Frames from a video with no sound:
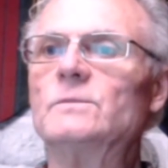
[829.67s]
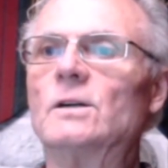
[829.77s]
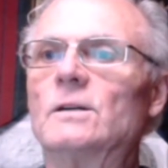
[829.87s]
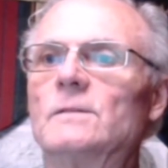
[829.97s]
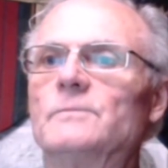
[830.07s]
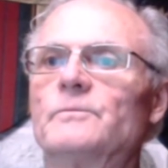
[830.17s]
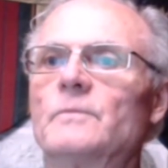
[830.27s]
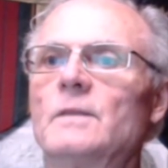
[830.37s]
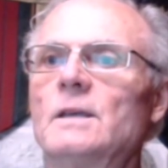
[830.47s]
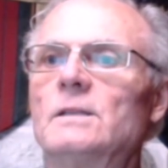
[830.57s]
or
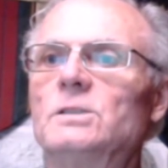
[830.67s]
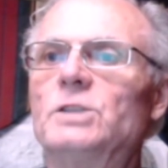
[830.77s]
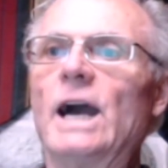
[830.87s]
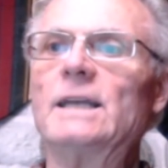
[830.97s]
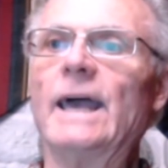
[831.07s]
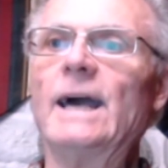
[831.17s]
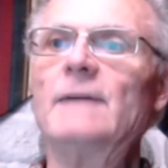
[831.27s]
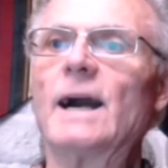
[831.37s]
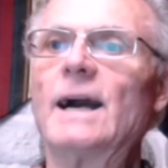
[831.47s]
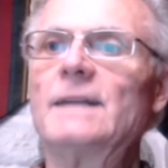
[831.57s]

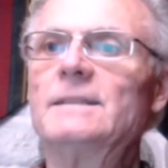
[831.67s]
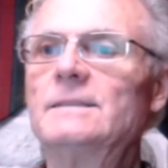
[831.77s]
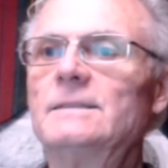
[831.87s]
Geamrad,